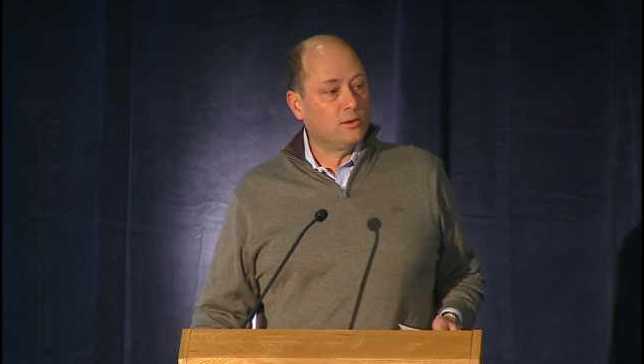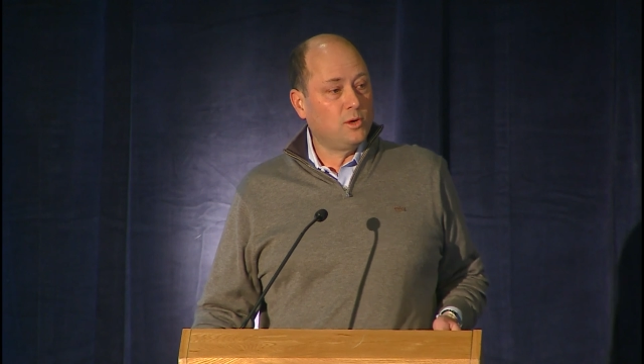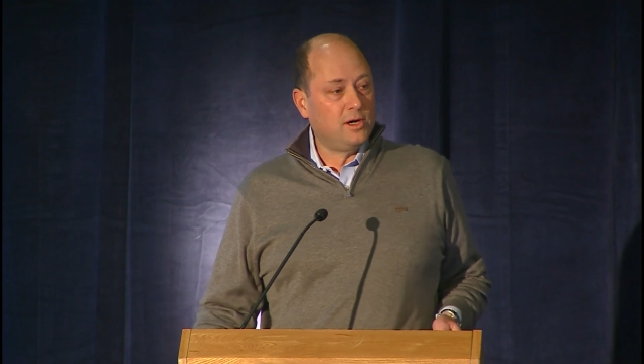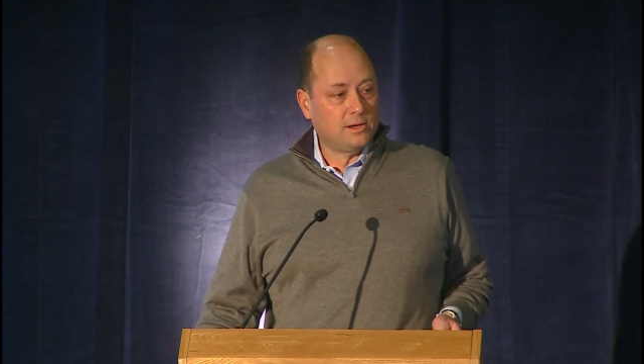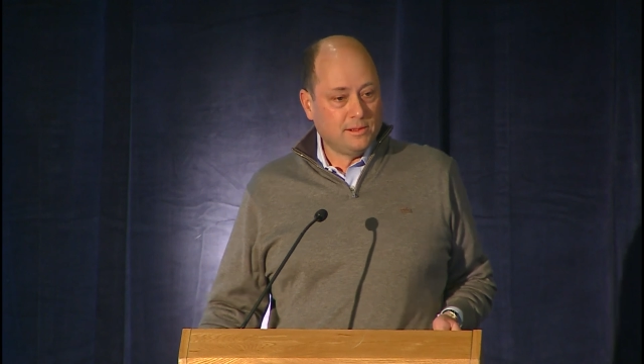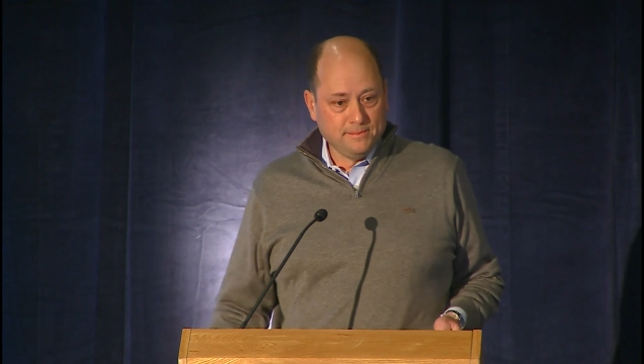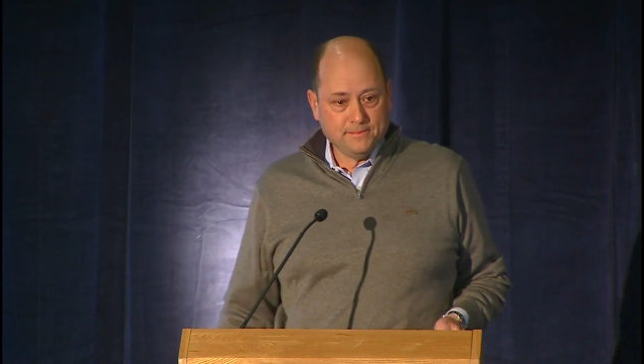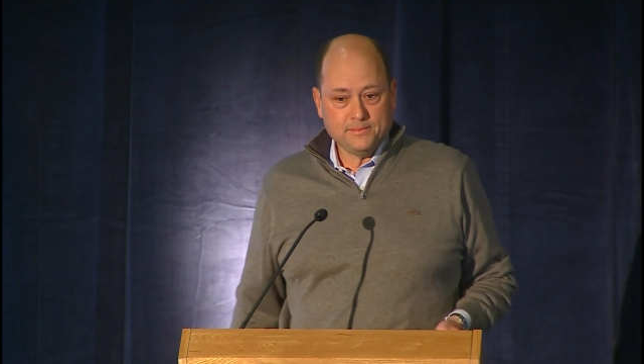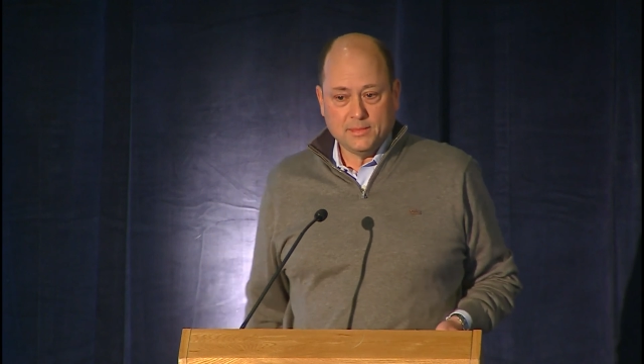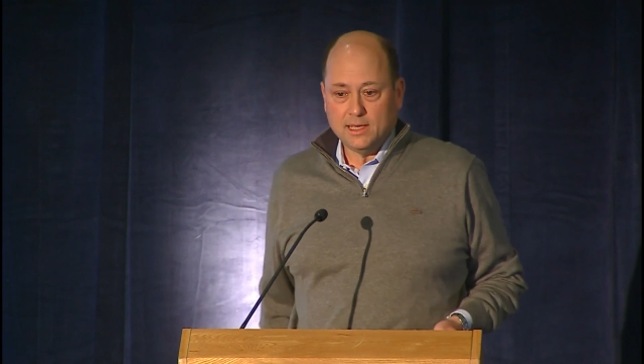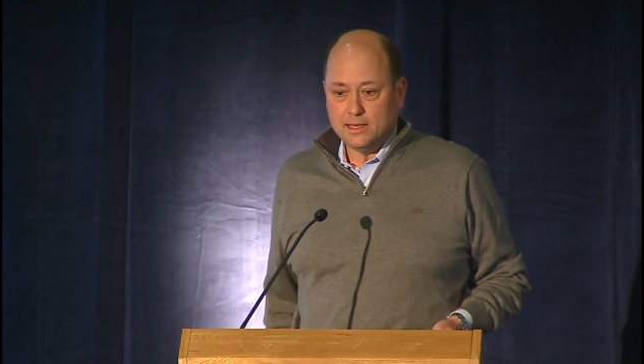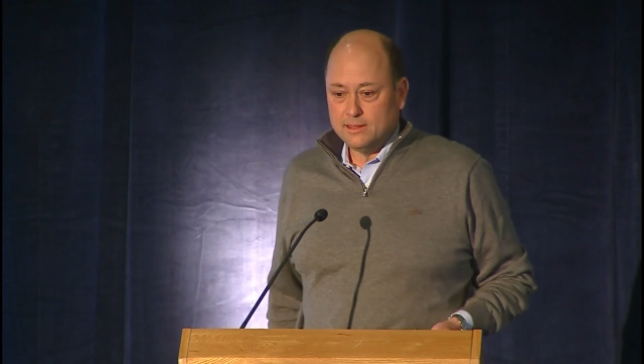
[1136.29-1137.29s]
Welcome,
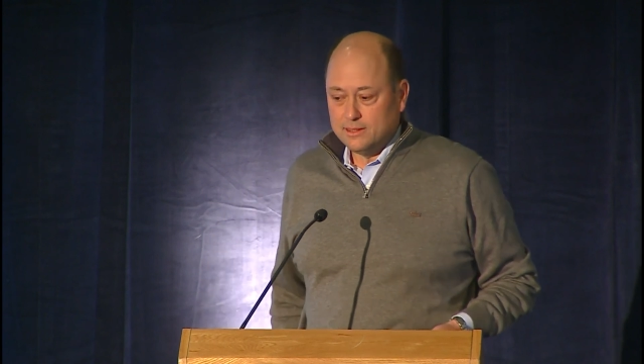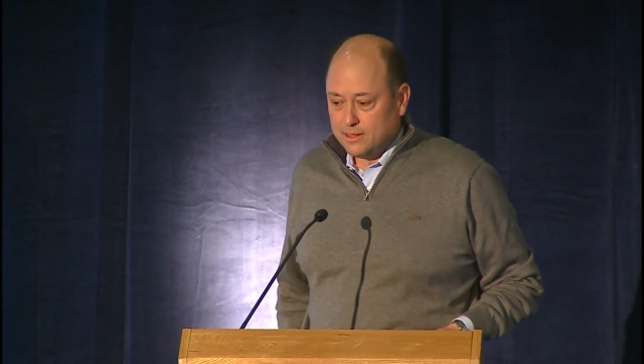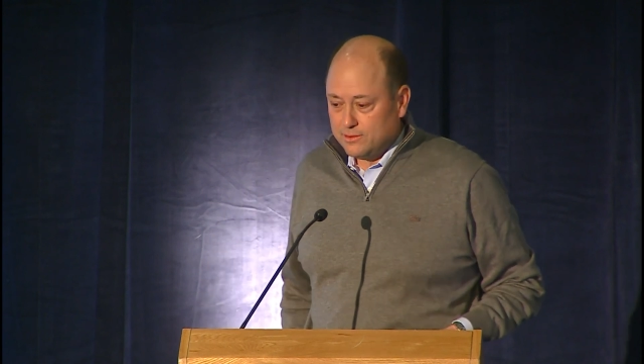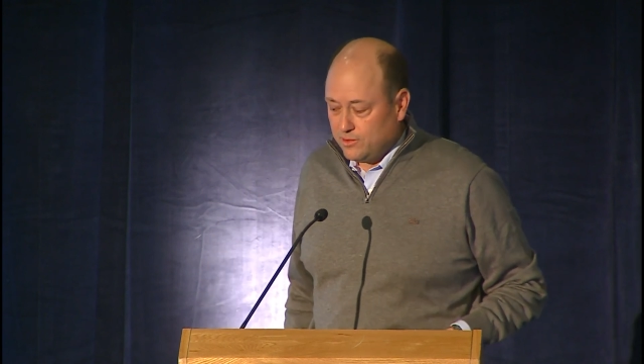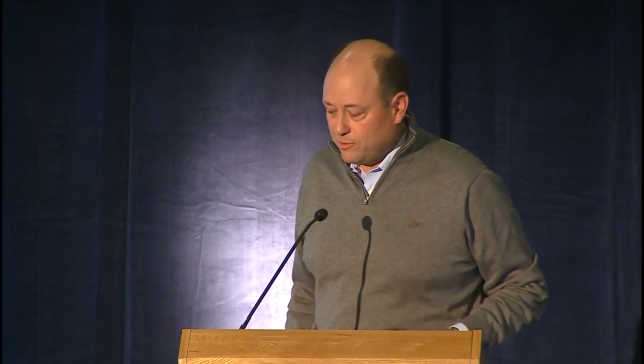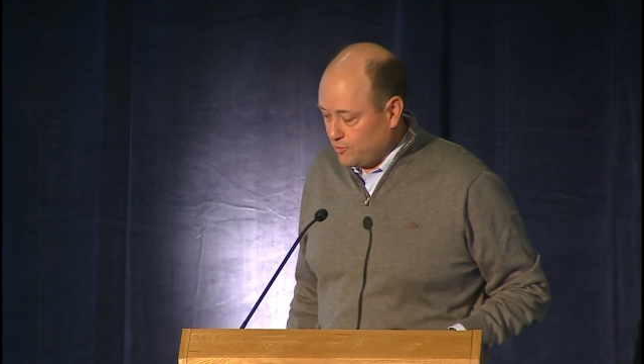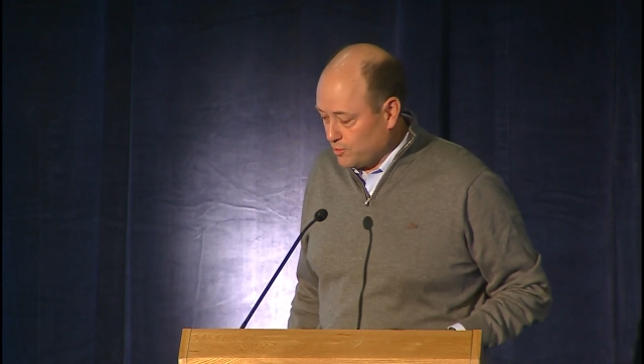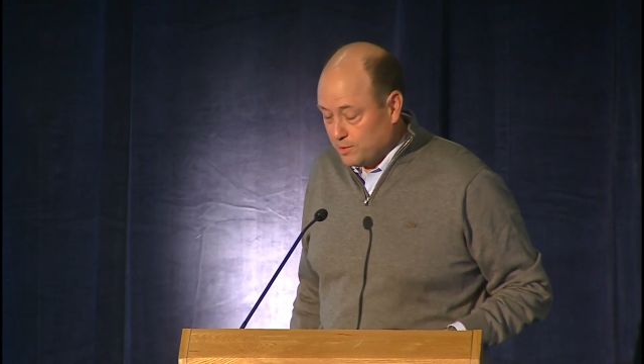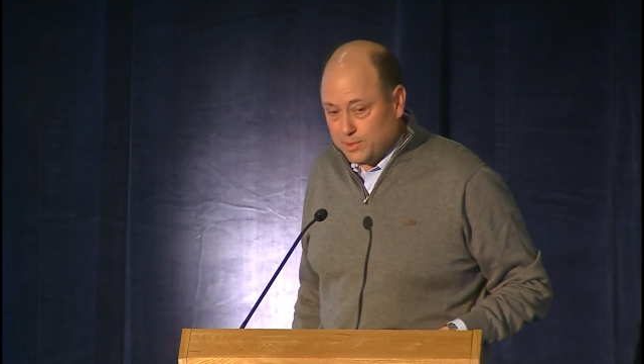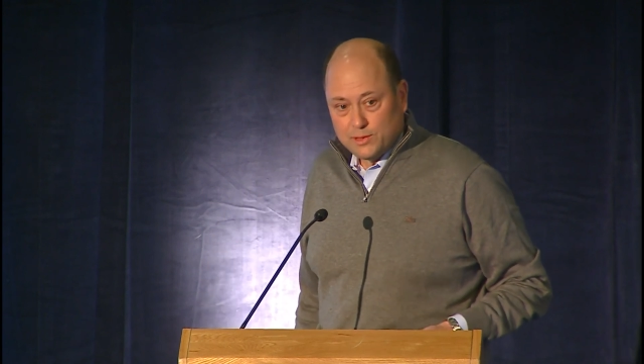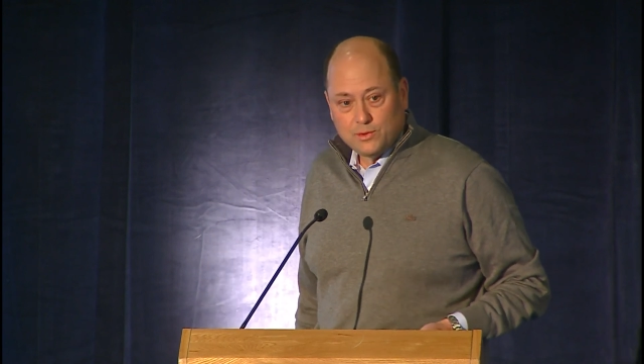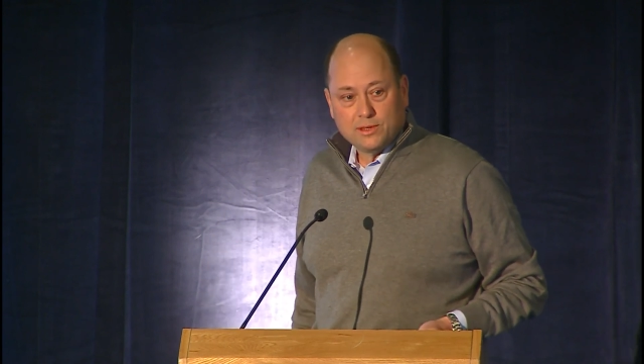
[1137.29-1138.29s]
and look forward
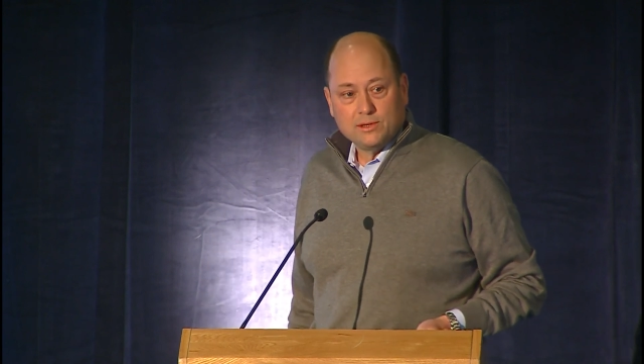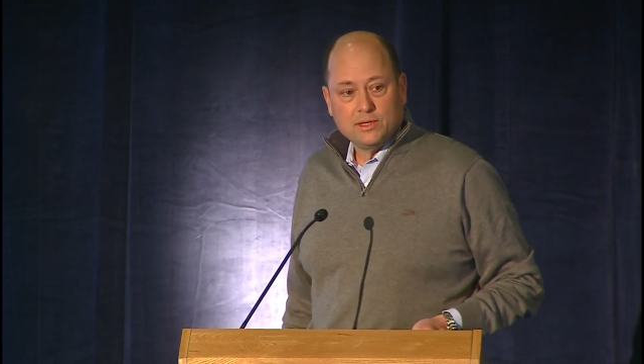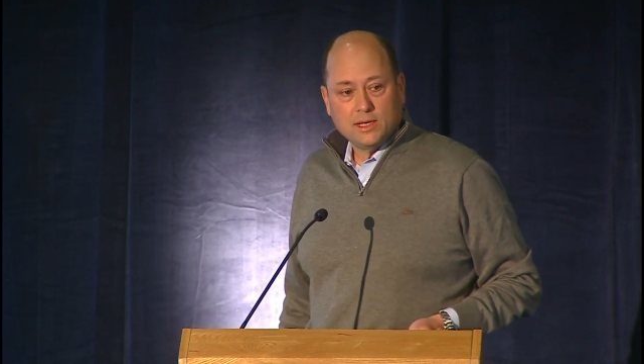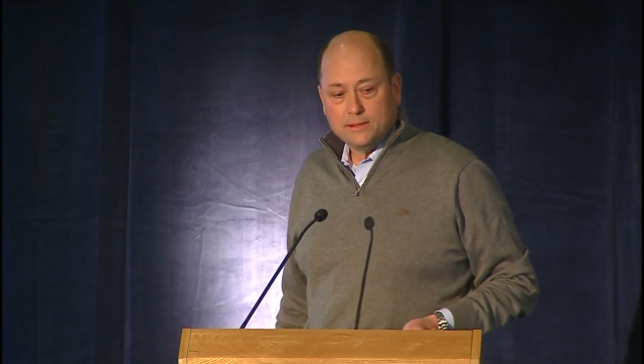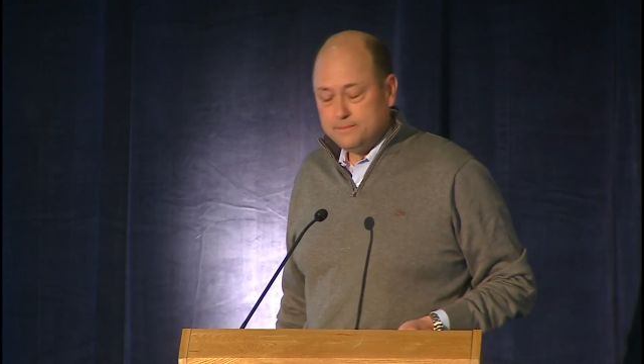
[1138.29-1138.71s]
to being with you today.